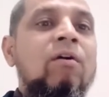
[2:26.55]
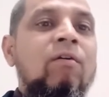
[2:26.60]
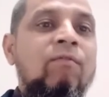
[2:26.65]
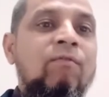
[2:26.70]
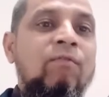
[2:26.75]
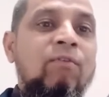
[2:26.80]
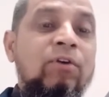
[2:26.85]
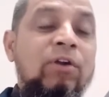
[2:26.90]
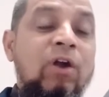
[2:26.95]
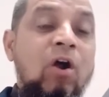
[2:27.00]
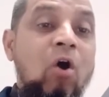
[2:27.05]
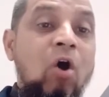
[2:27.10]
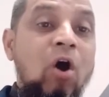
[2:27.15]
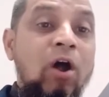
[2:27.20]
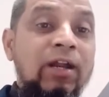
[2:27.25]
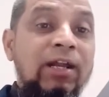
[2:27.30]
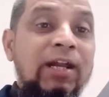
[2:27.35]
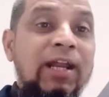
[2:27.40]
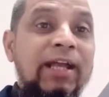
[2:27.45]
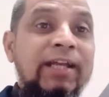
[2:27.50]
For
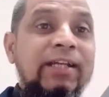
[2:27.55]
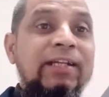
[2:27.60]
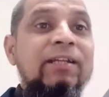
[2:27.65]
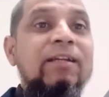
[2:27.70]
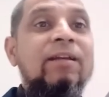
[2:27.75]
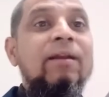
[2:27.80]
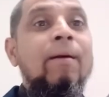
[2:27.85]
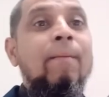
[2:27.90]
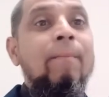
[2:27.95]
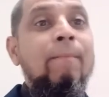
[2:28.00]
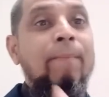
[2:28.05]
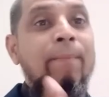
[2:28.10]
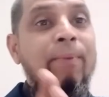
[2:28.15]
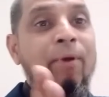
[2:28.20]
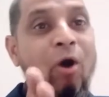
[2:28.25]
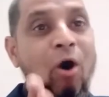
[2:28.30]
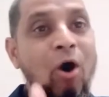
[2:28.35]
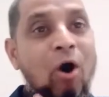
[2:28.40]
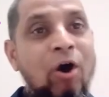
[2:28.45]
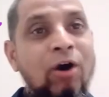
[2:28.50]
online,
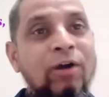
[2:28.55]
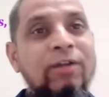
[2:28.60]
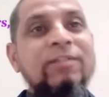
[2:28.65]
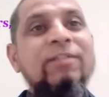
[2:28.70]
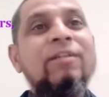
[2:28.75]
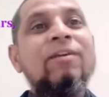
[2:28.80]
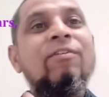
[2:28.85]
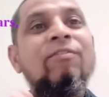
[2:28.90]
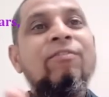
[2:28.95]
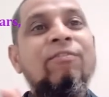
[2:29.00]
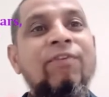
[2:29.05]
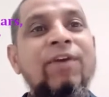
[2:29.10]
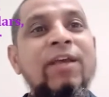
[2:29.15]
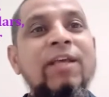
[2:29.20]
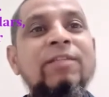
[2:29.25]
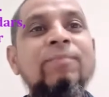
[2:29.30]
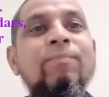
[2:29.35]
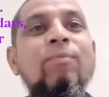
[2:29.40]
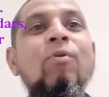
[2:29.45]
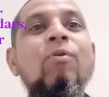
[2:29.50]
blogs,
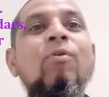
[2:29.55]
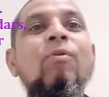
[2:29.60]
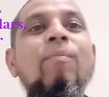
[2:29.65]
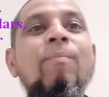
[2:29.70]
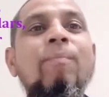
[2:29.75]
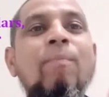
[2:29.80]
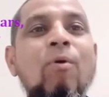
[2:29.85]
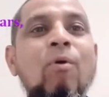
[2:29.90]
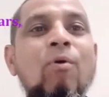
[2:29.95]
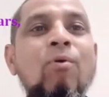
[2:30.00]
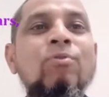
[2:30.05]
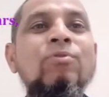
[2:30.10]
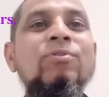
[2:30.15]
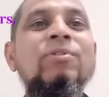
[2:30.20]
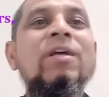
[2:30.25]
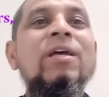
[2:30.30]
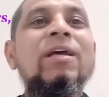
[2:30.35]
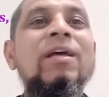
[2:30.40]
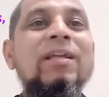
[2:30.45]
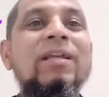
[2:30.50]
Facebook posts,
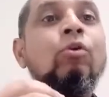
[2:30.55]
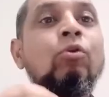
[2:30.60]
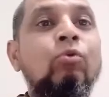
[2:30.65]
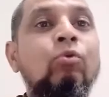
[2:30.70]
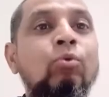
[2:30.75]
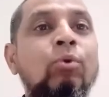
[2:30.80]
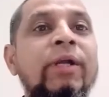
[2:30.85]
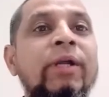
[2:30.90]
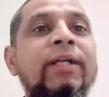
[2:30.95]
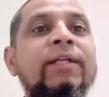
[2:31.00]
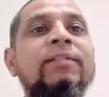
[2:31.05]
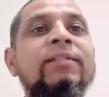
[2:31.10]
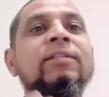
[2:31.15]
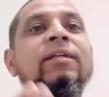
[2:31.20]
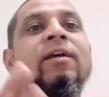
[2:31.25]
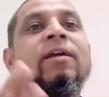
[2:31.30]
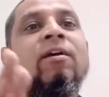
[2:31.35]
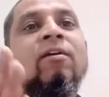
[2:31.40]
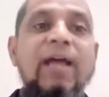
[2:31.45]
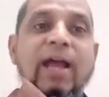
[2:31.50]
tweets,
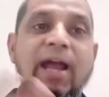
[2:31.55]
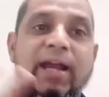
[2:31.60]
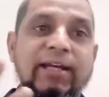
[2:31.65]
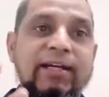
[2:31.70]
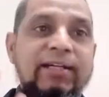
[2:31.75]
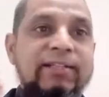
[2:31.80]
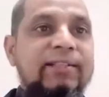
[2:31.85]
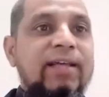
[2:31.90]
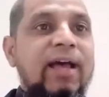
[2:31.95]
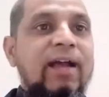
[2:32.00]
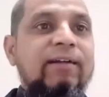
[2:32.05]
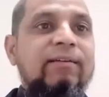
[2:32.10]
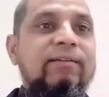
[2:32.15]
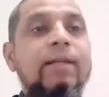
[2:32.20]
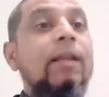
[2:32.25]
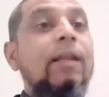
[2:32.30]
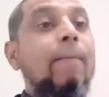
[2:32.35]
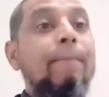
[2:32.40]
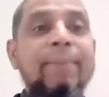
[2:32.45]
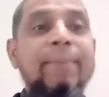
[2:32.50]
and etc.
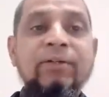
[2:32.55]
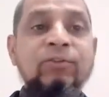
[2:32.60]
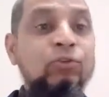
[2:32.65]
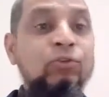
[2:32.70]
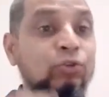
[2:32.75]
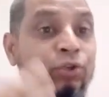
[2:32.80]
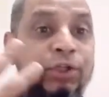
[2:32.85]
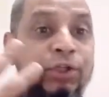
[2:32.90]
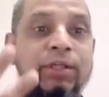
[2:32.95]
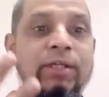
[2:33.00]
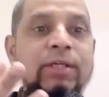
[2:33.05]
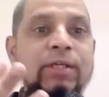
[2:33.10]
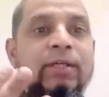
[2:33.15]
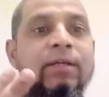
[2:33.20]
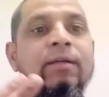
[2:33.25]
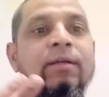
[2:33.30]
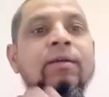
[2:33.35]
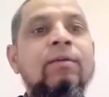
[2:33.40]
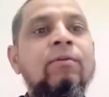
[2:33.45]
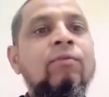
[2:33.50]
Number 3,
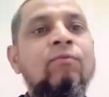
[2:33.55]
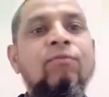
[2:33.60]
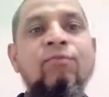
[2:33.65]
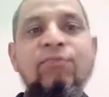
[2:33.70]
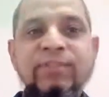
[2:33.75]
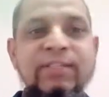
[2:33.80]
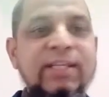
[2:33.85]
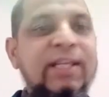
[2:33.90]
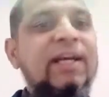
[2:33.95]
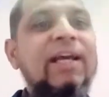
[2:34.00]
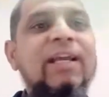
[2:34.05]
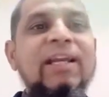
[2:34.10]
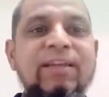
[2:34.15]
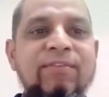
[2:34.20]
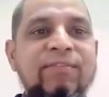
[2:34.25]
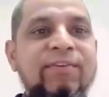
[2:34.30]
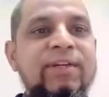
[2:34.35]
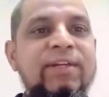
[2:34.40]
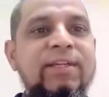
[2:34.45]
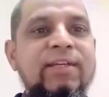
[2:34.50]
physical
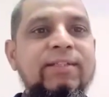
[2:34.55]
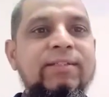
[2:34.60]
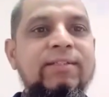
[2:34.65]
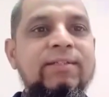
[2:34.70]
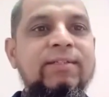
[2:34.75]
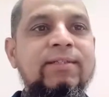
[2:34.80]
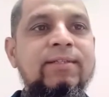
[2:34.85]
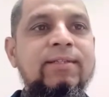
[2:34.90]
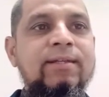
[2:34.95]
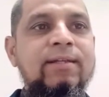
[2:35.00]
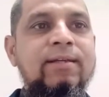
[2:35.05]
evidence.